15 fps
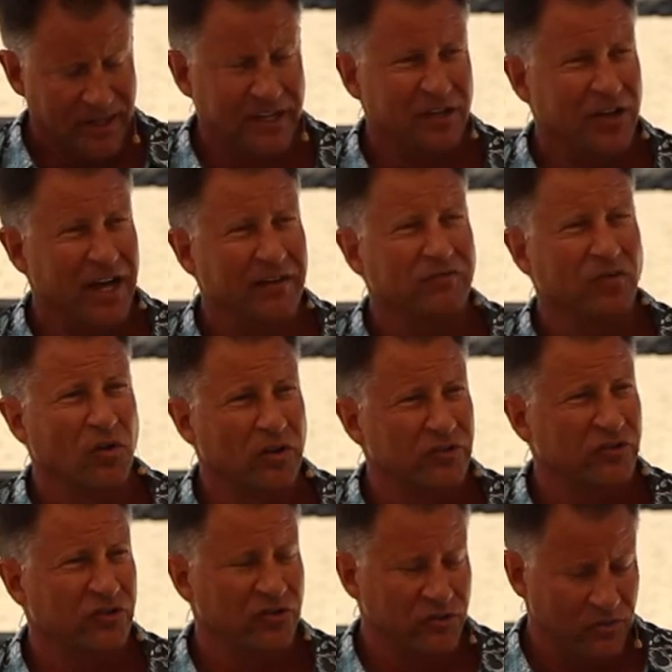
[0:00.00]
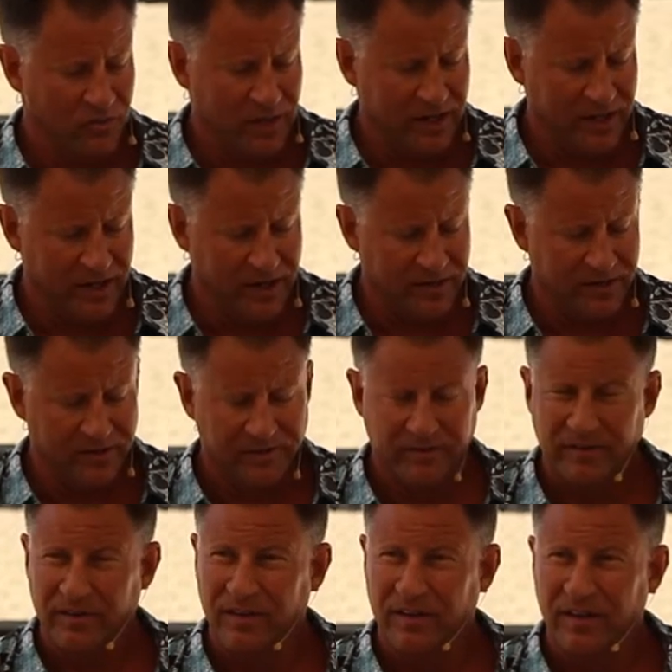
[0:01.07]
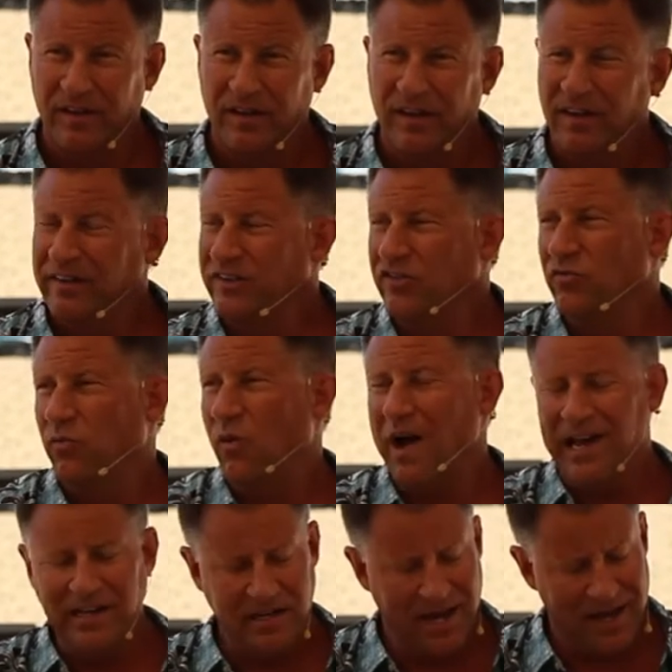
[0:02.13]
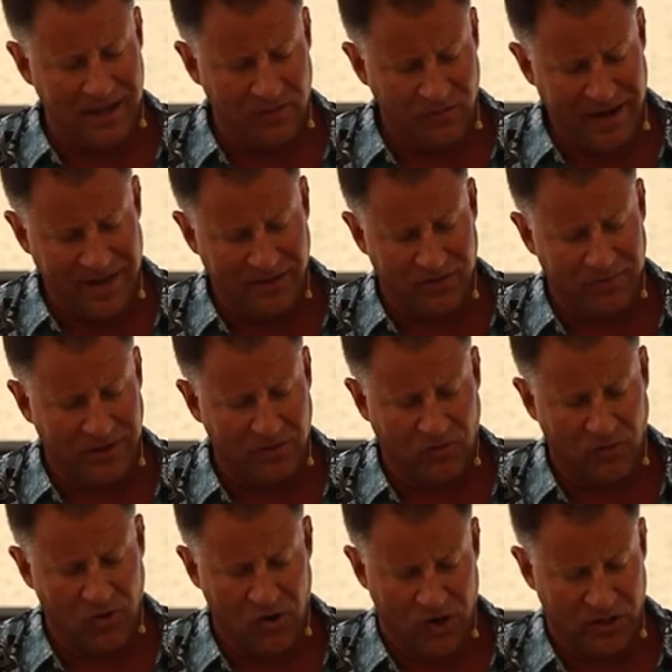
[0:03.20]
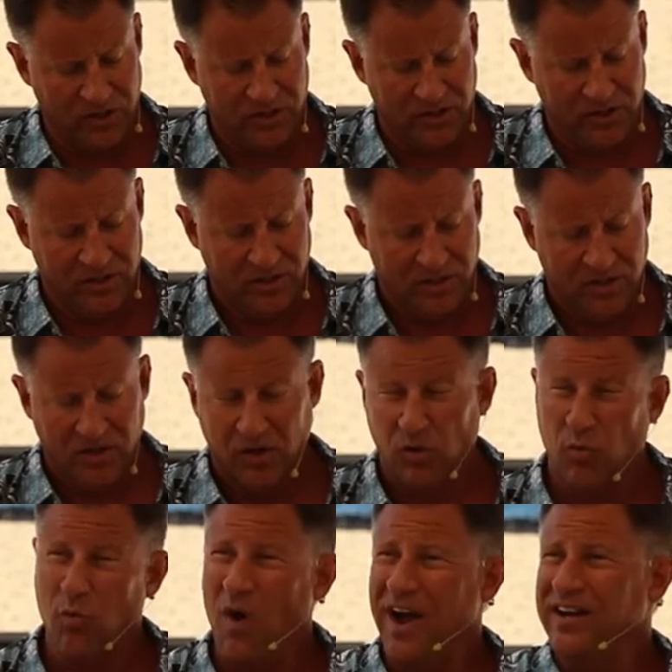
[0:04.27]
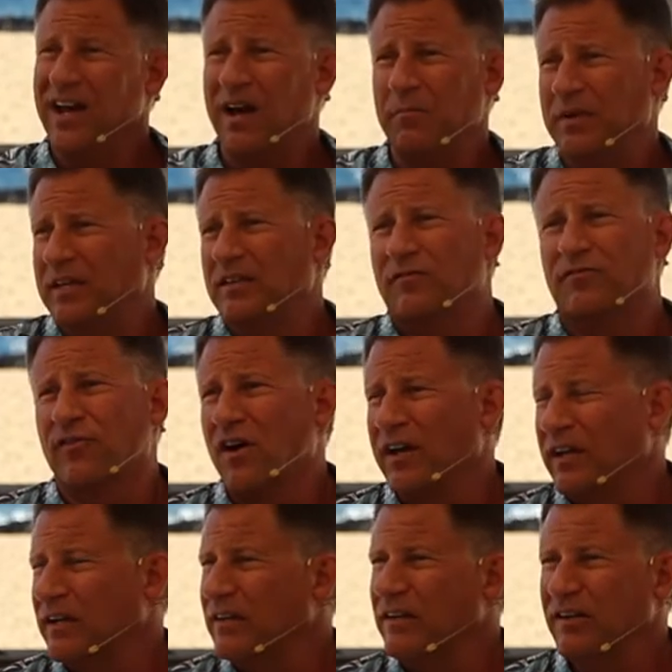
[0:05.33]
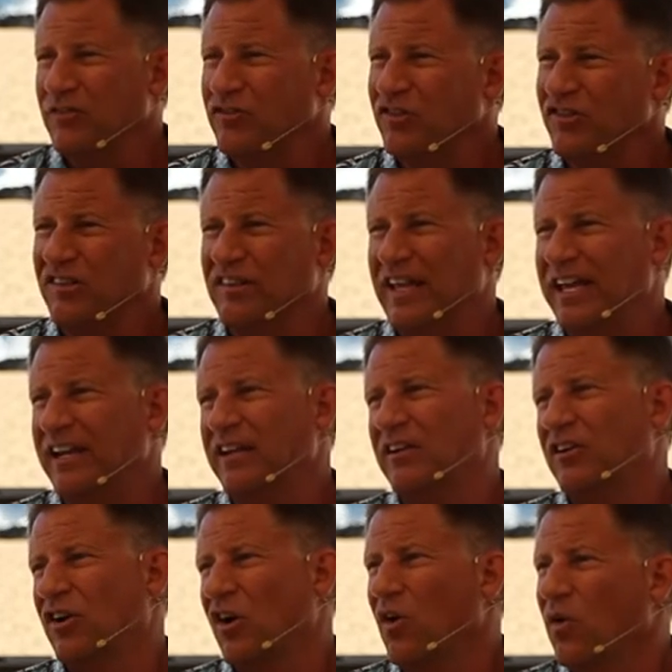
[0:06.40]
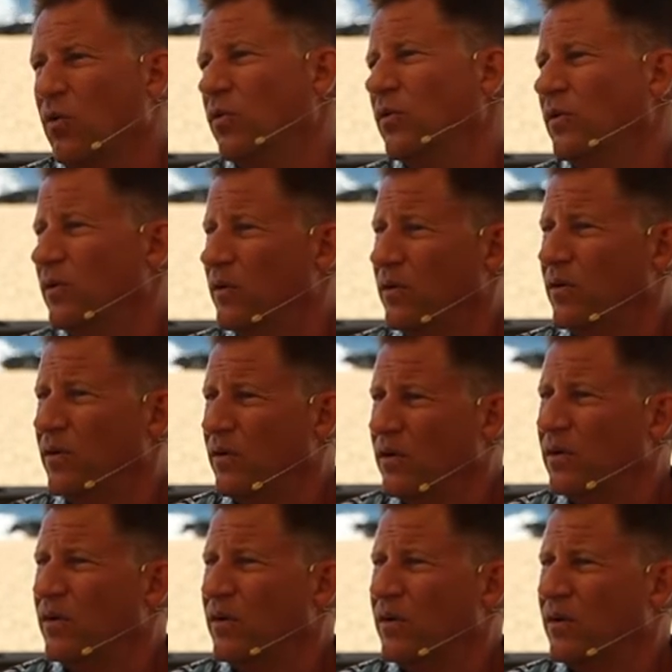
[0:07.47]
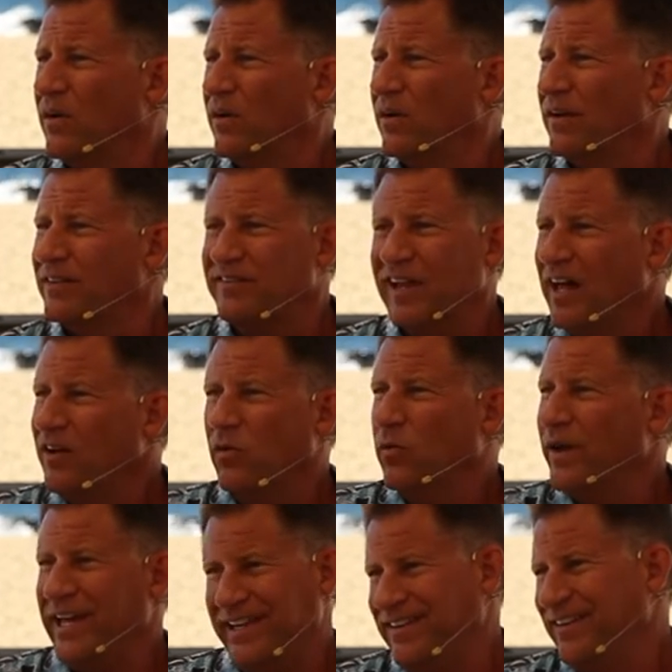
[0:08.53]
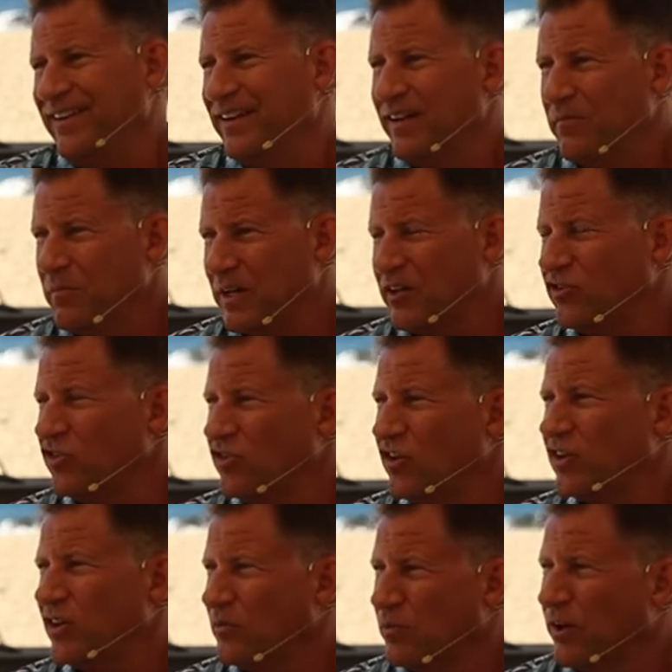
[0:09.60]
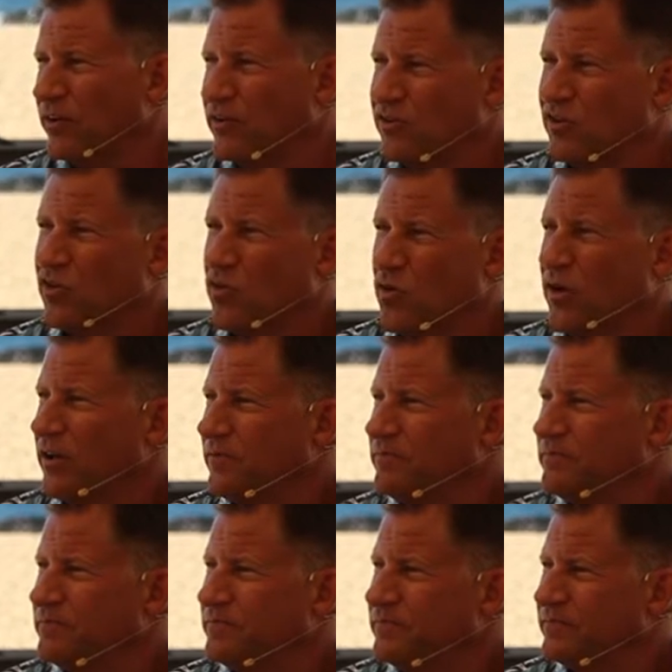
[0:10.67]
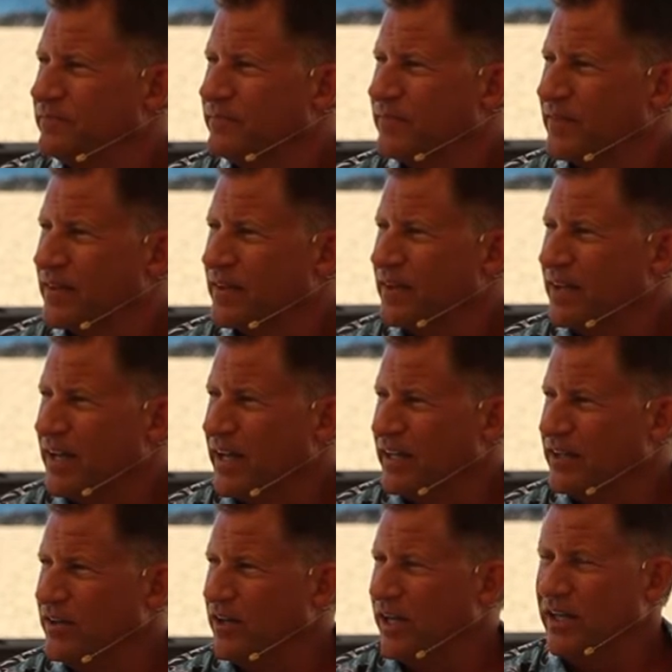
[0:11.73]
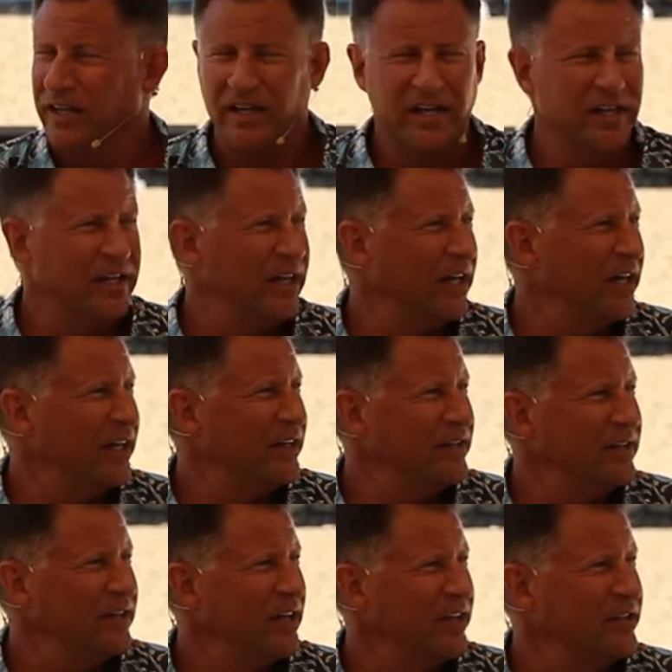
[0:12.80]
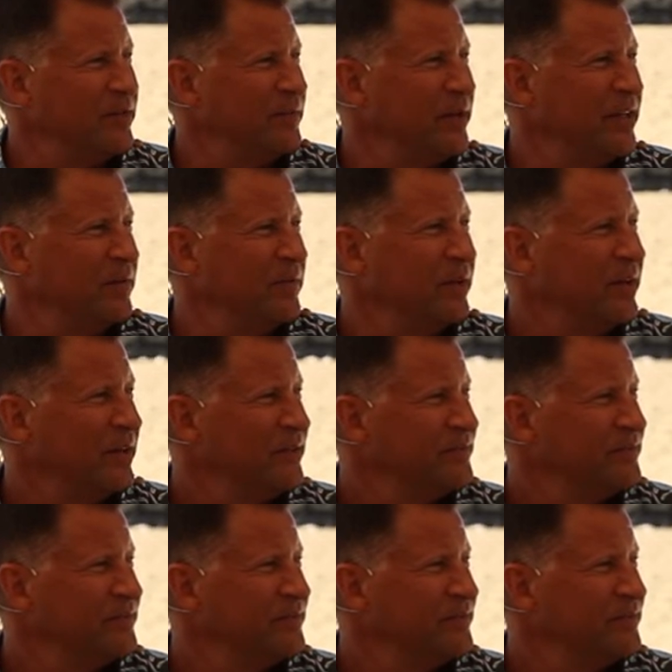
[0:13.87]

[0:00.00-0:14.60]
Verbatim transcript: that you have lawsuits with one another. He says, Why not rather be wronged? Or why not be defrauded? You know, just let it go. It's not a win because you took your brother to court and you and and, and you beat him.